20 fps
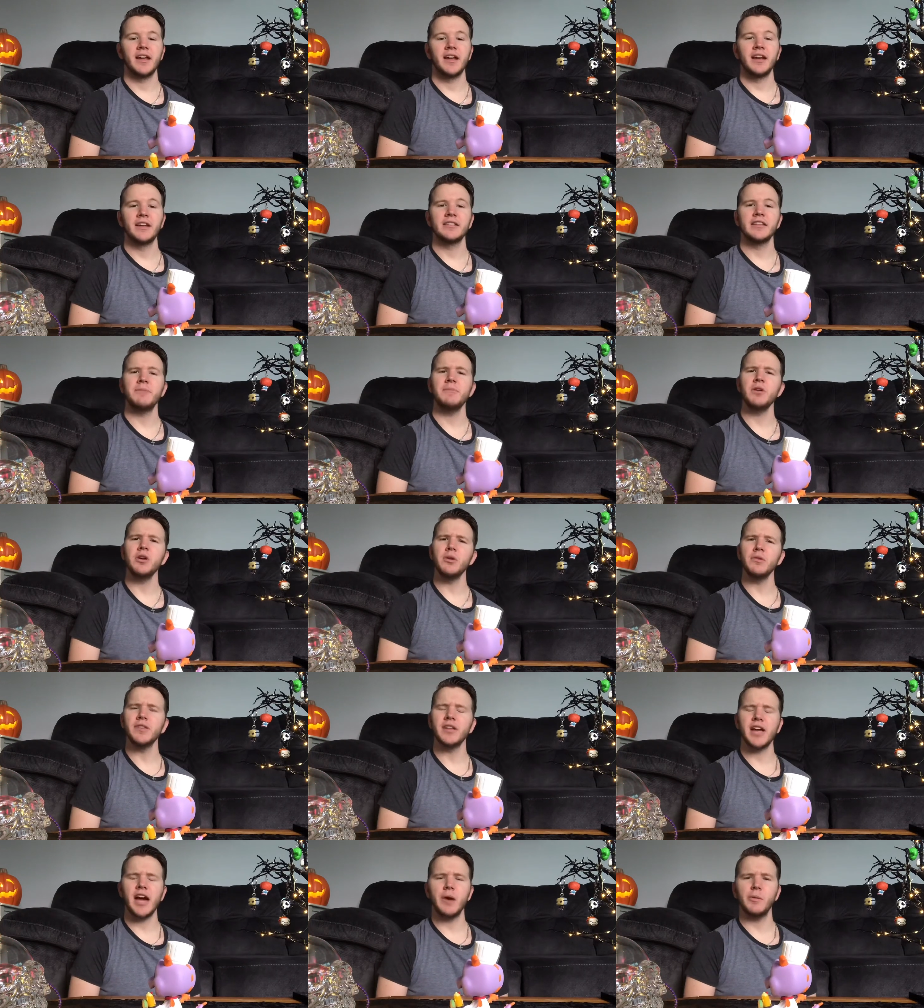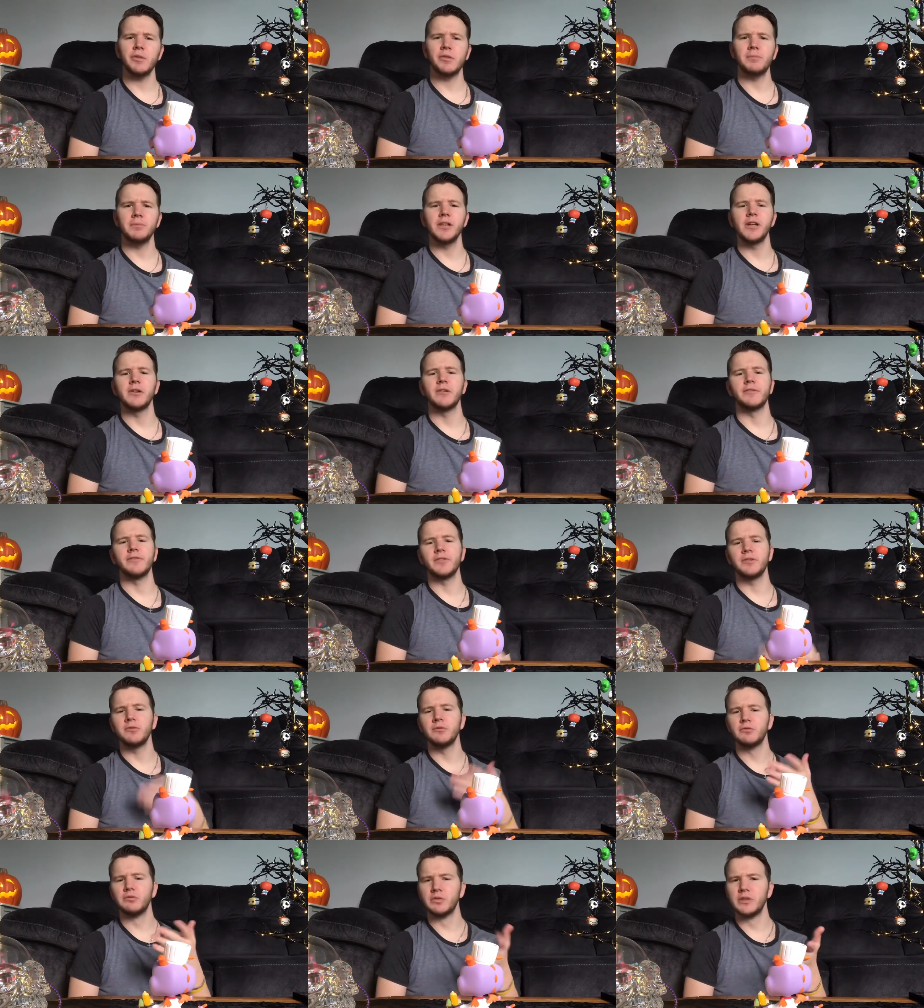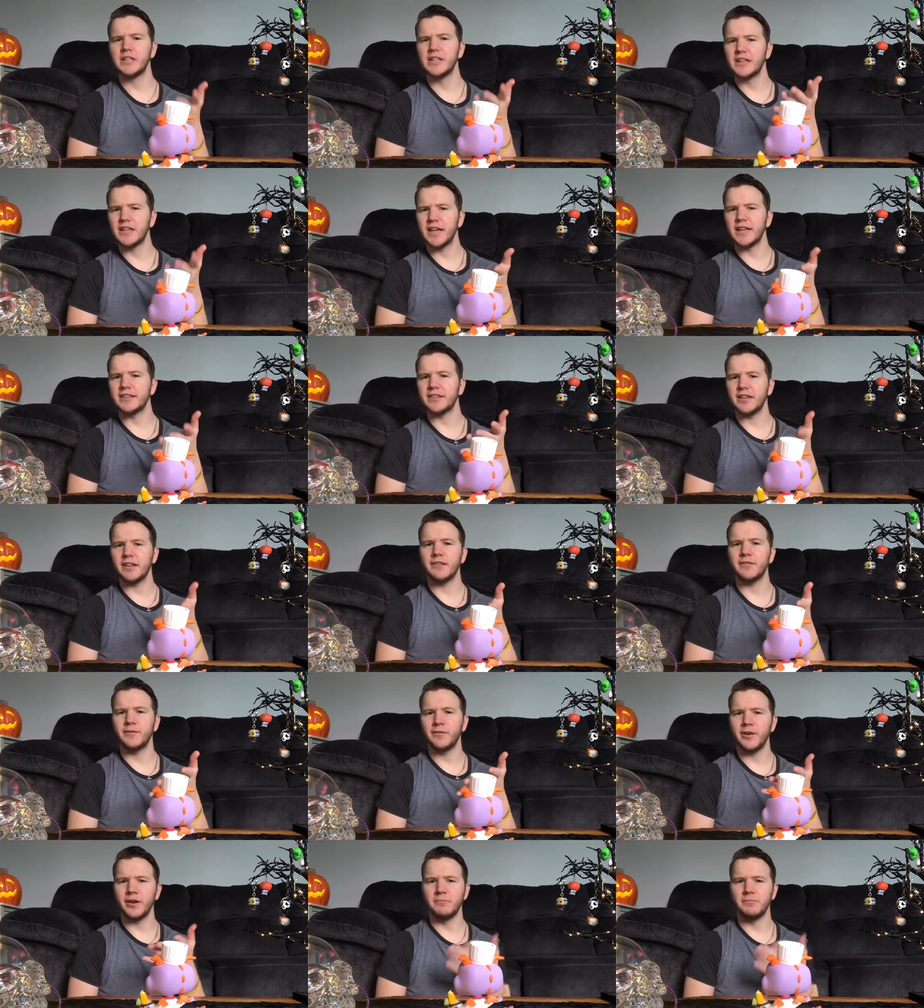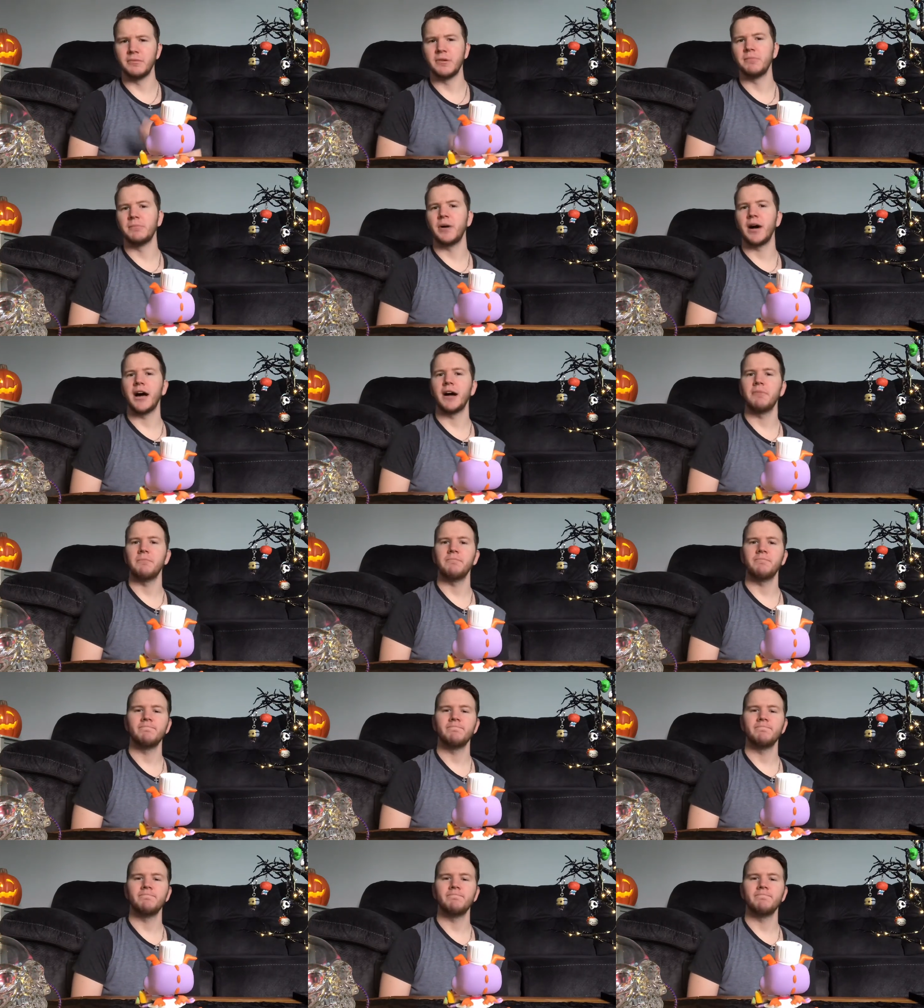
Let me know in the comments below if you really like this Figment Pop